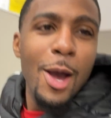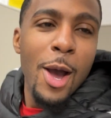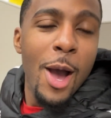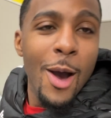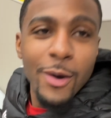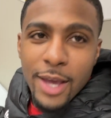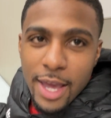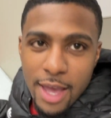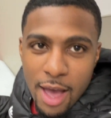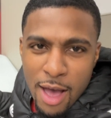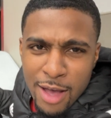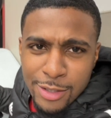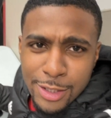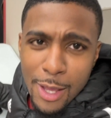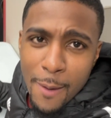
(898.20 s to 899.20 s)
Okay,
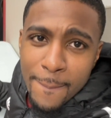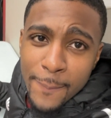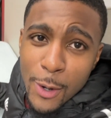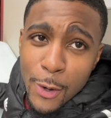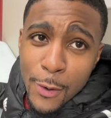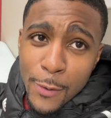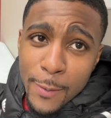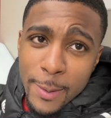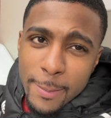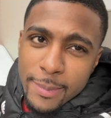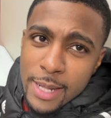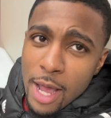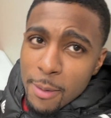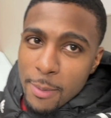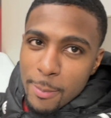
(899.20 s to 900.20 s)
y'all. So, boom.
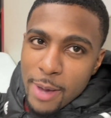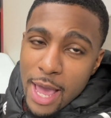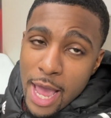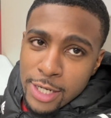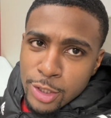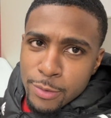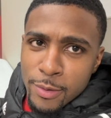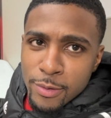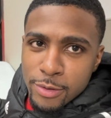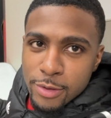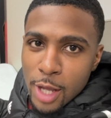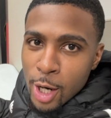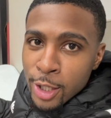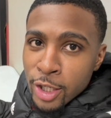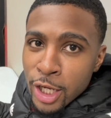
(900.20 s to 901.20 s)
Now I'm on my actual
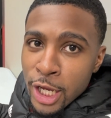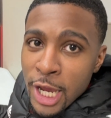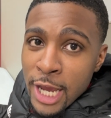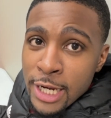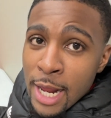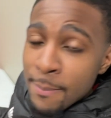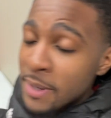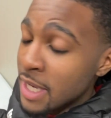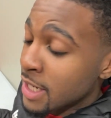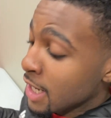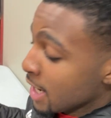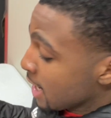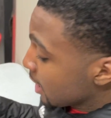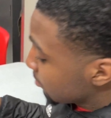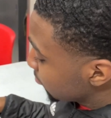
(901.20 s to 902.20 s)
30 and I'm
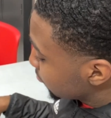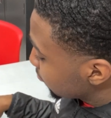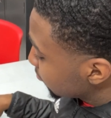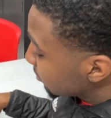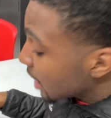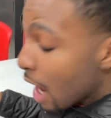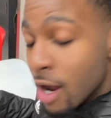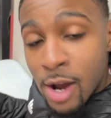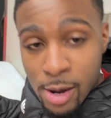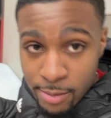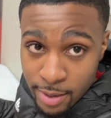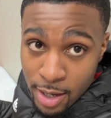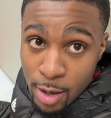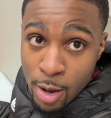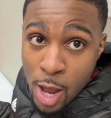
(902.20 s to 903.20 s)
eating Taco
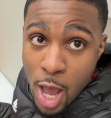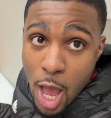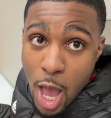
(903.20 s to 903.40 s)
Bell.